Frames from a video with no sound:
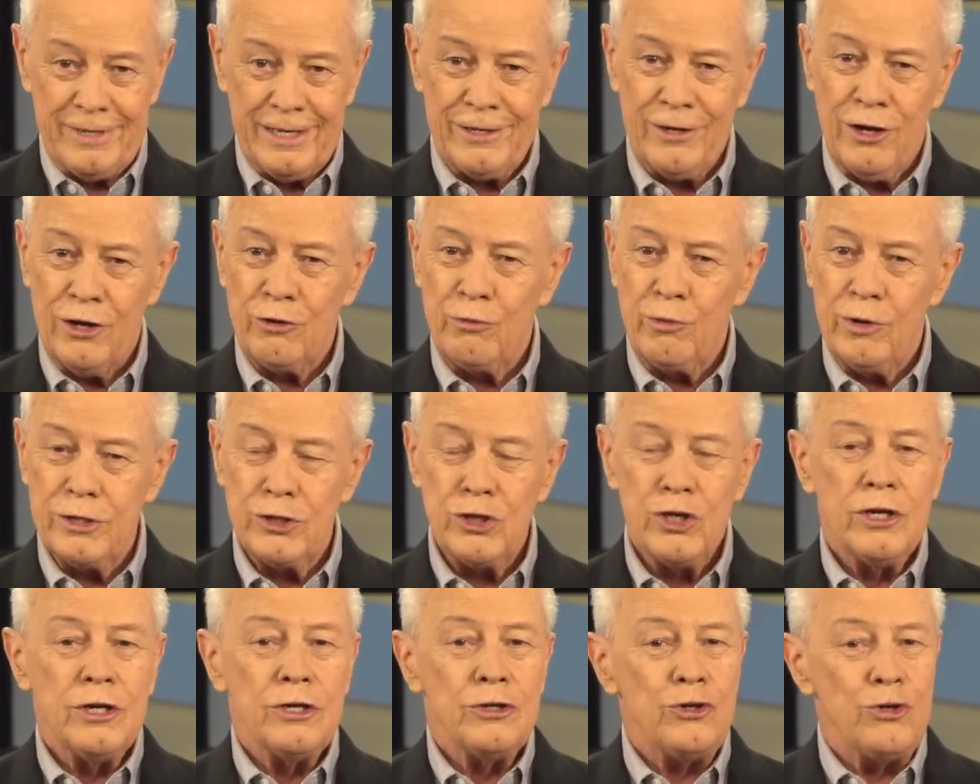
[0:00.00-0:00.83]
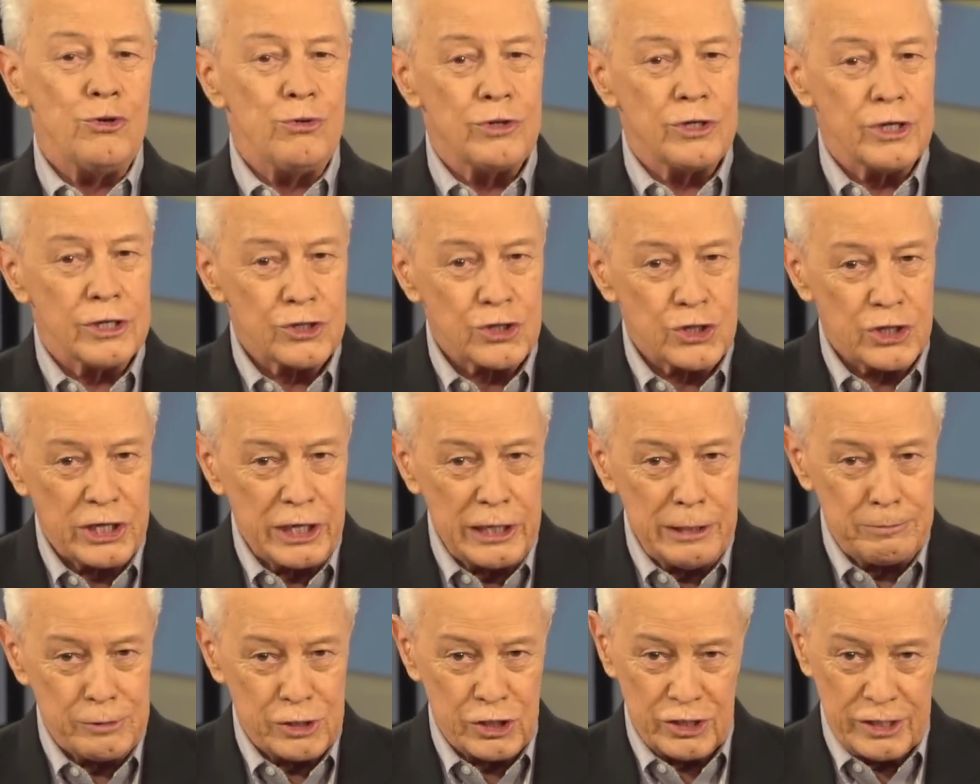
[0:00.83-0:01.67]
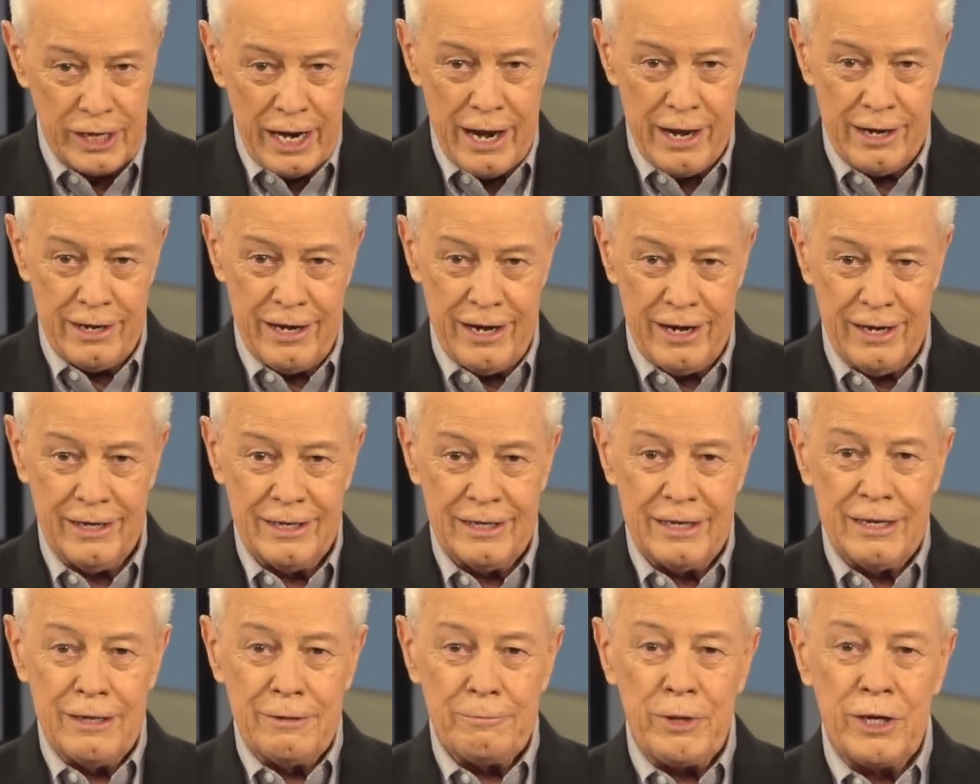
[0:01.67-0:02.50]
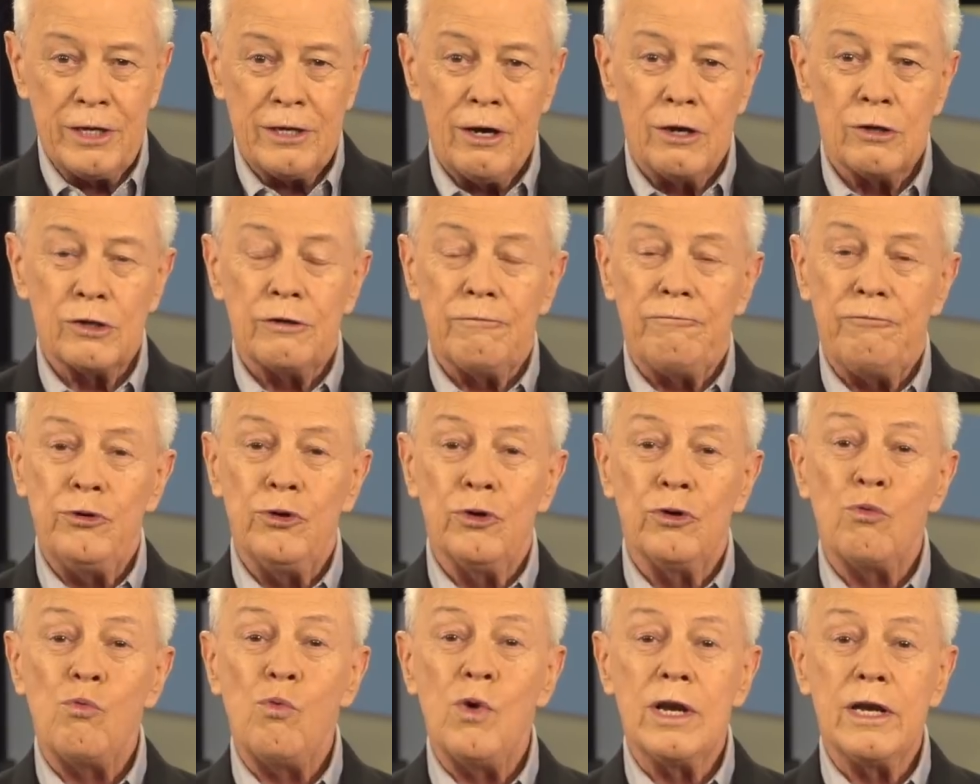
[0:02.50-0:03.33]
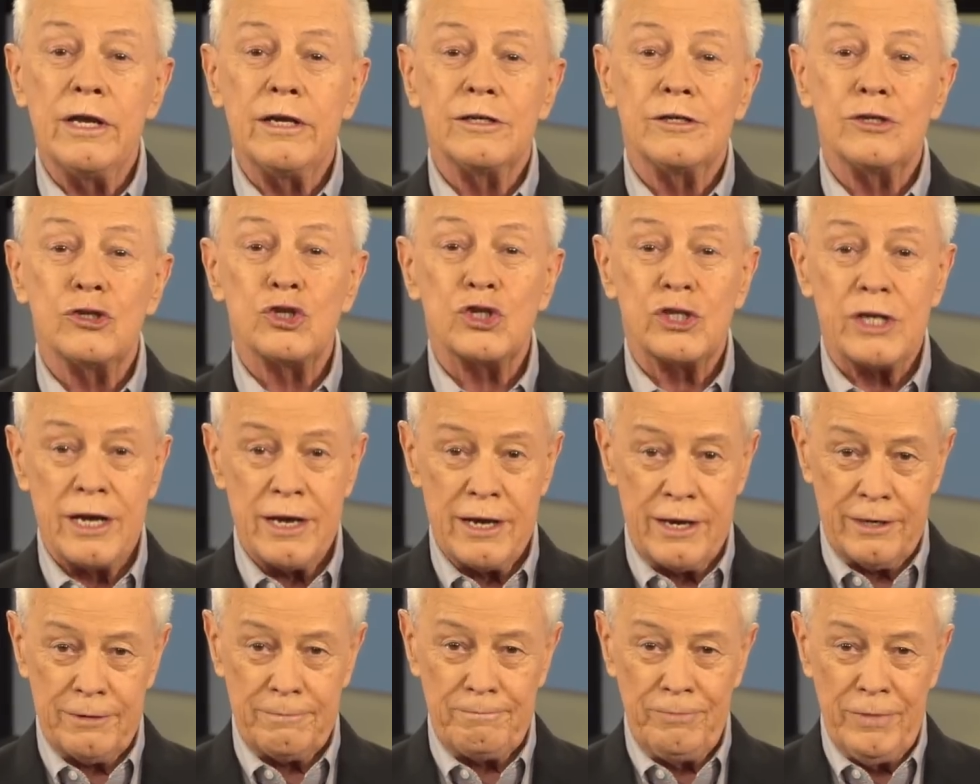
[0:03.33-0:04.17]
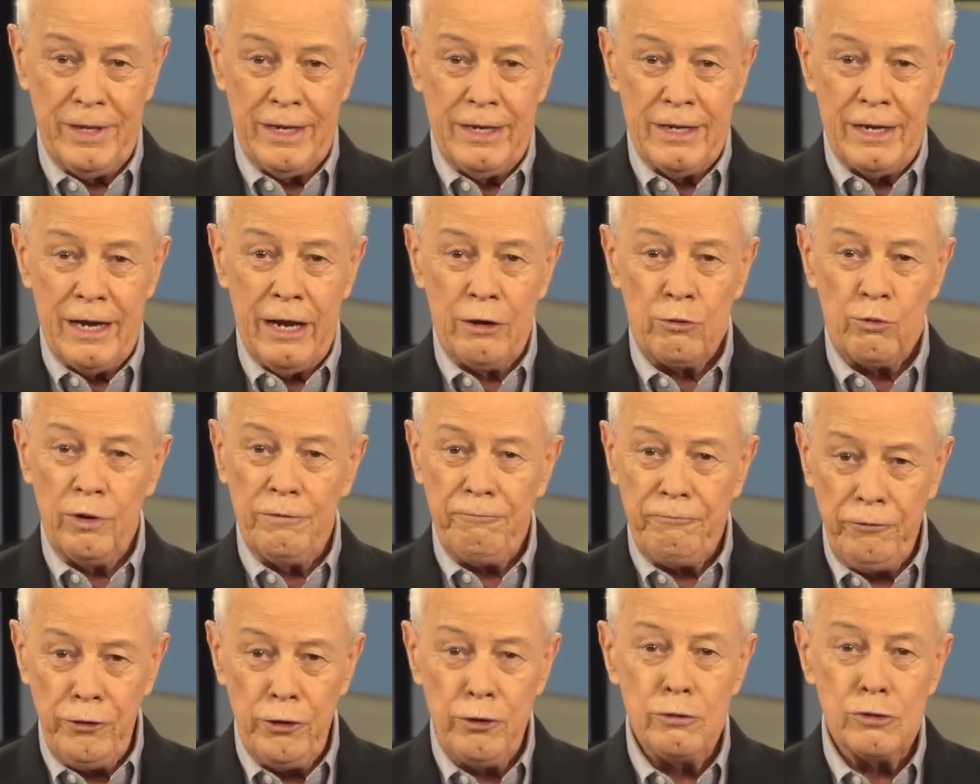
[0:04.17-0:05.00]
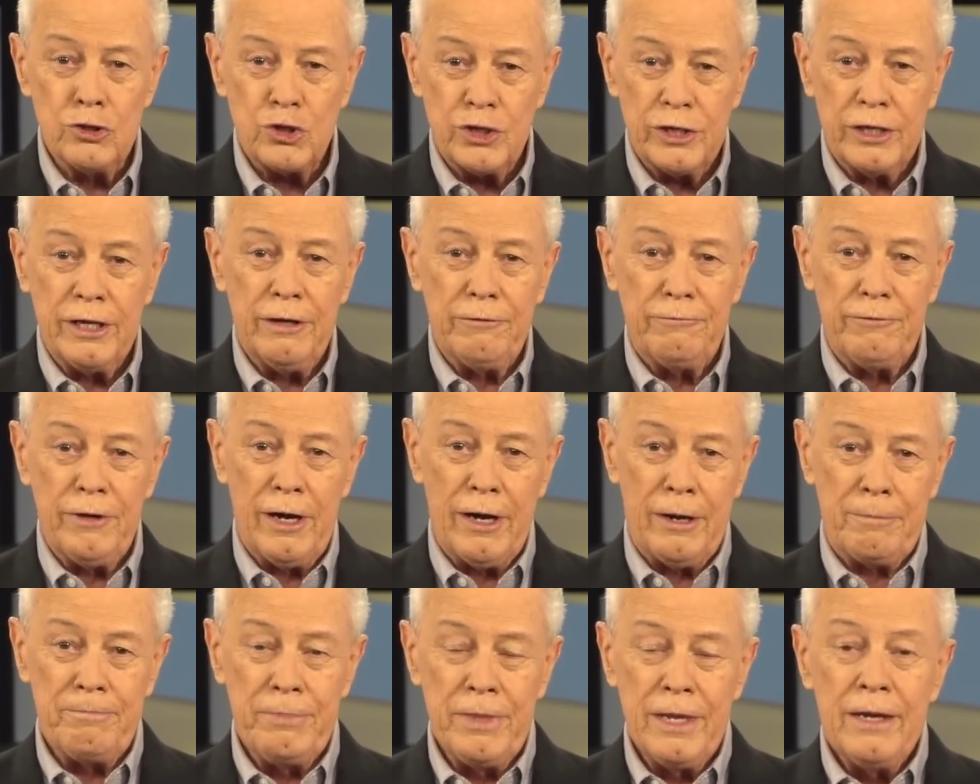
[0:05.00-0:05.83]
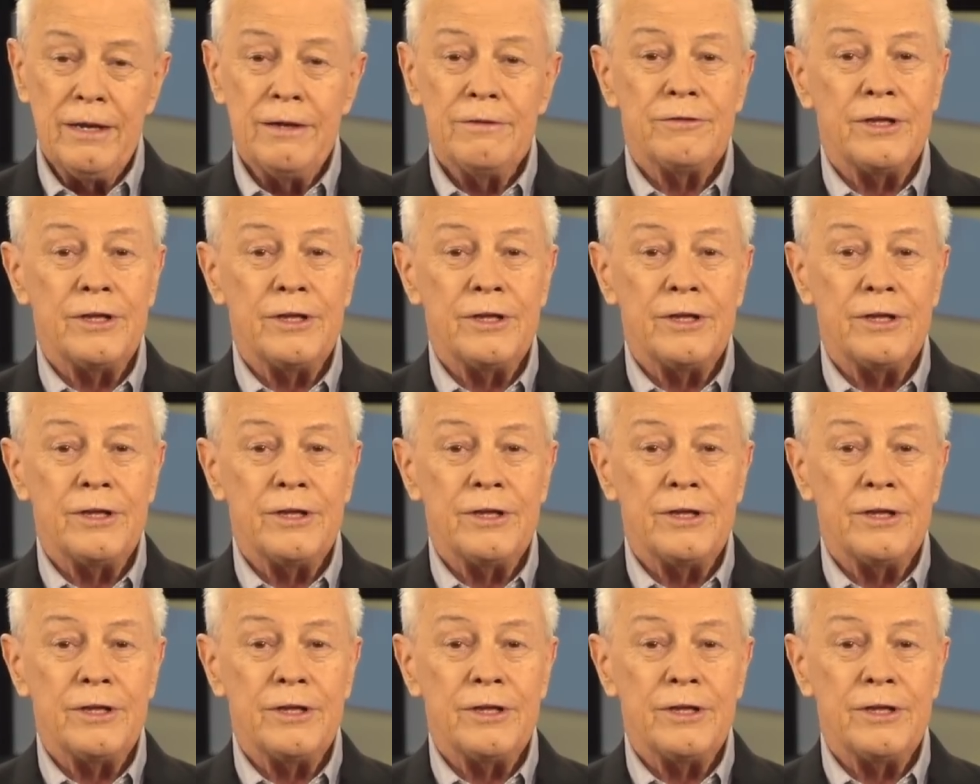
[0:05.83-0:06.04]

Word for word: In other words, you just keep standing because if you're willing to stand and refuse to give up,